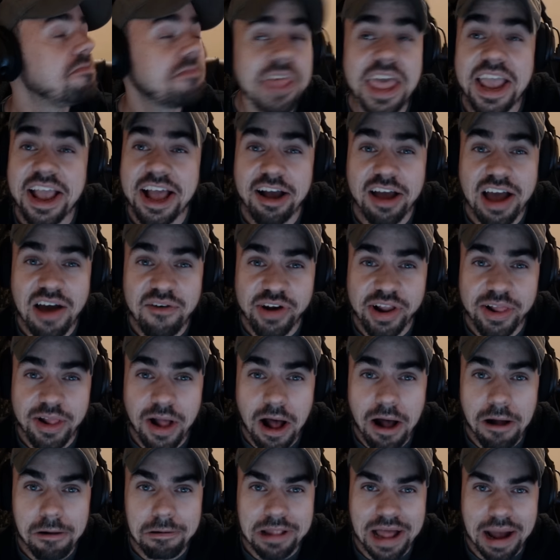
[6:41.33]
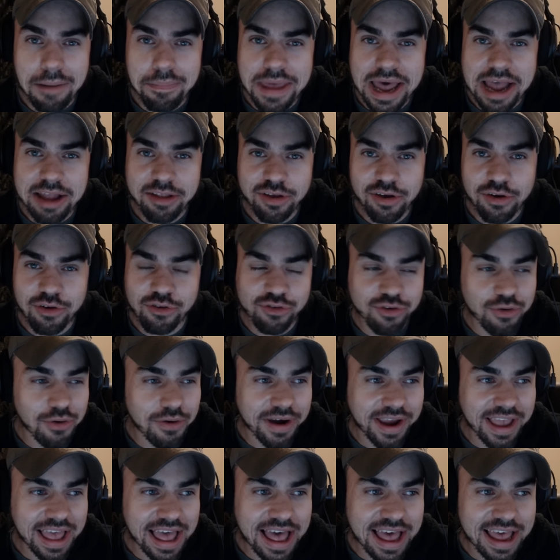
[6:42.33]
think I covered it all. I'm not too
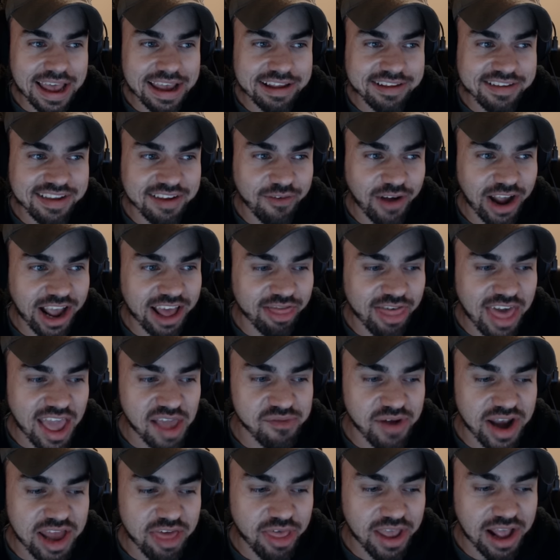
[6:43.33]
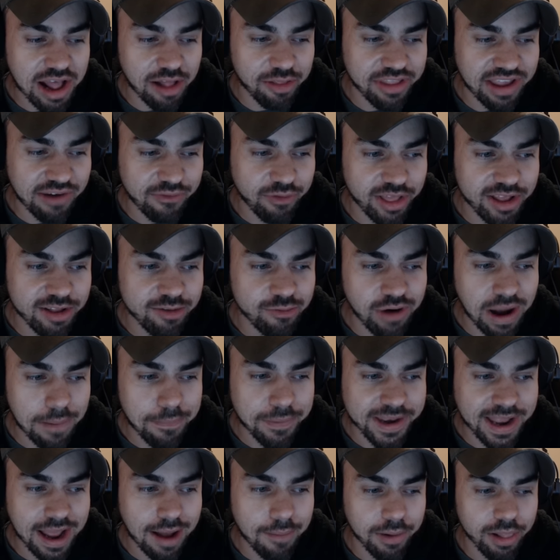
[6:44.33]
sure, guys. If I can think of anything, I'll definitely drop
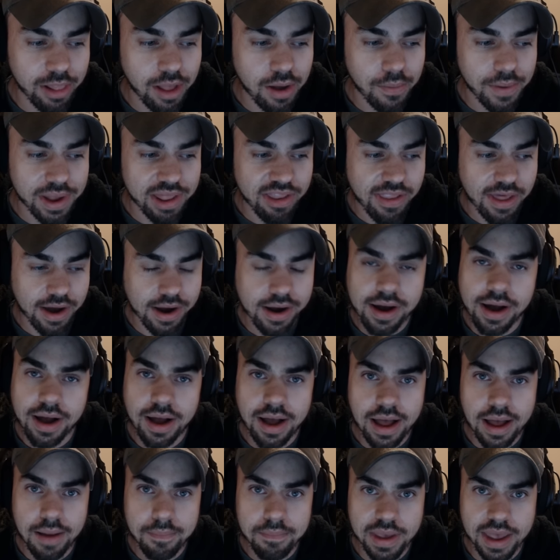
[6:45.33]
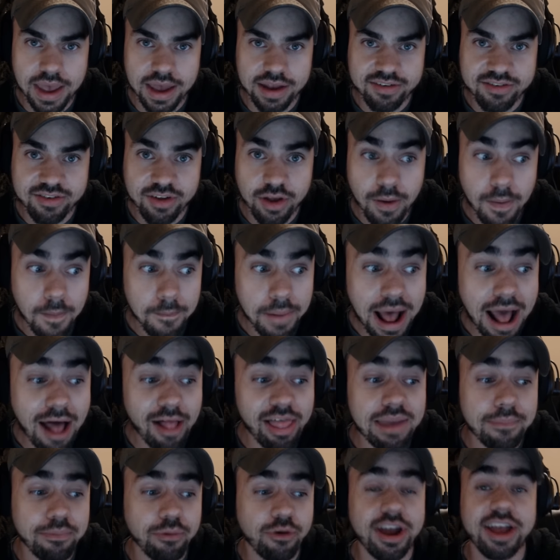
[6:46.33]
it down below in the comments.
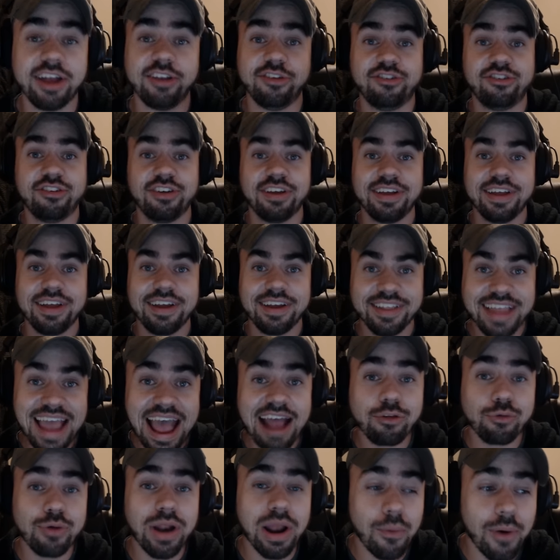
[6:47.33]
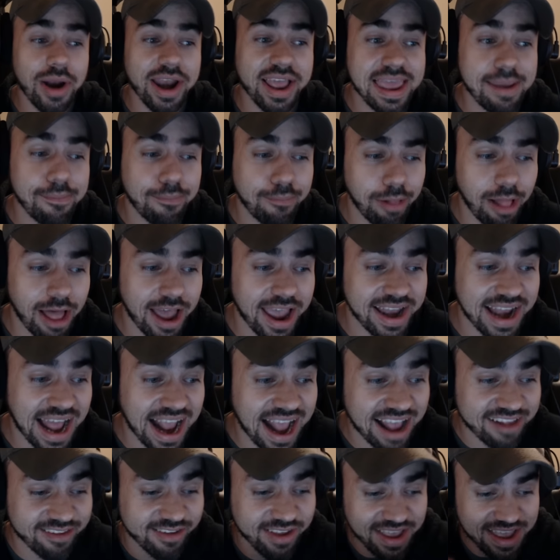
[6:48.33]
Polybridge! That's what I want to keep playing. I
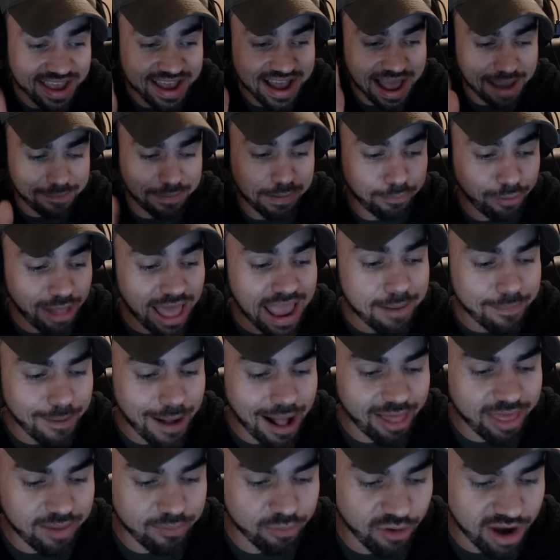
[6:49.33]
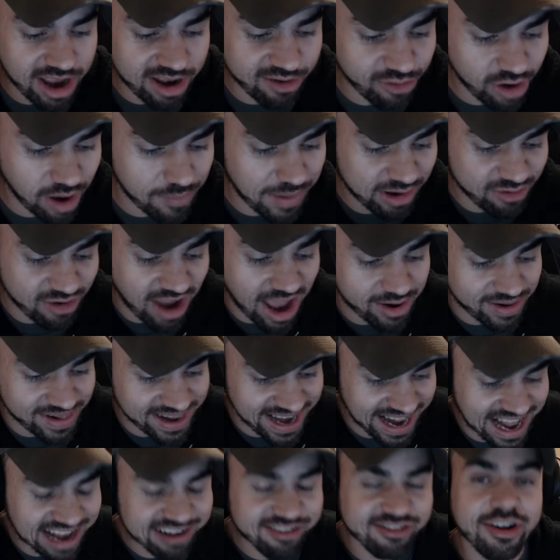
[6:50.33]
guys, I've been playing Polybridge on my channel,
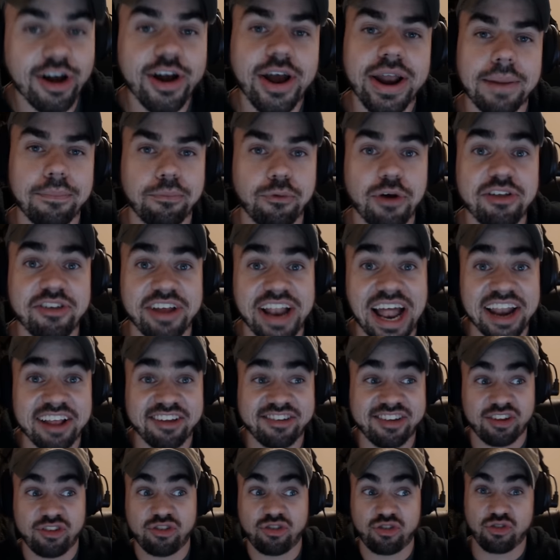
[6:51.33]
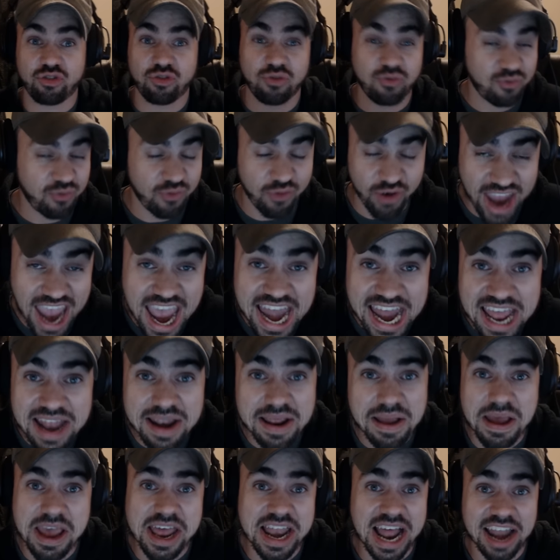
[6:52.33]
and I got stuck on a bridge, and I just said, forget it,
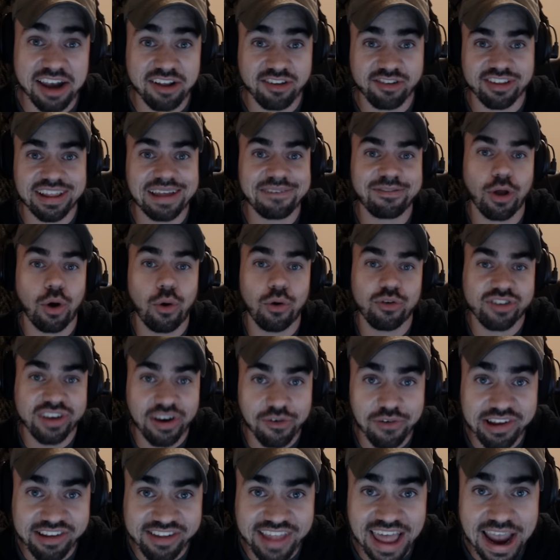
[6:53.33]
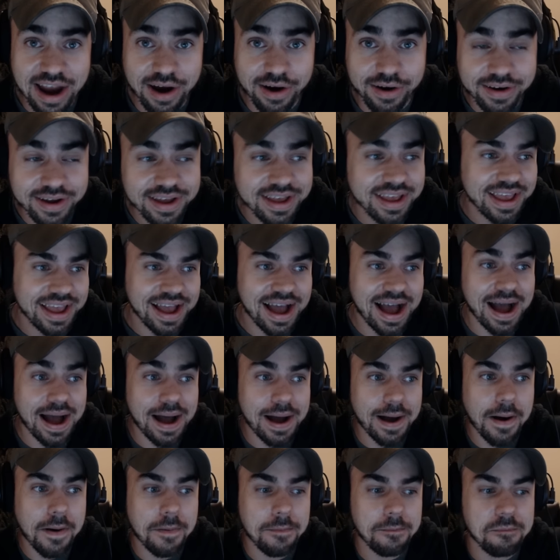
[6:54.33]
and I just left the whole series there.
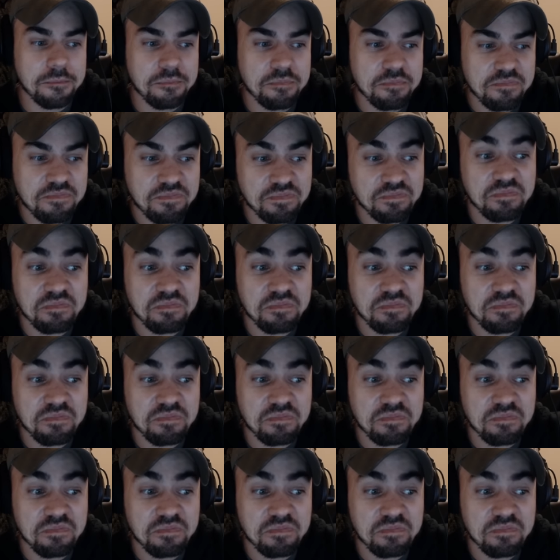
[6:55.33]
Um,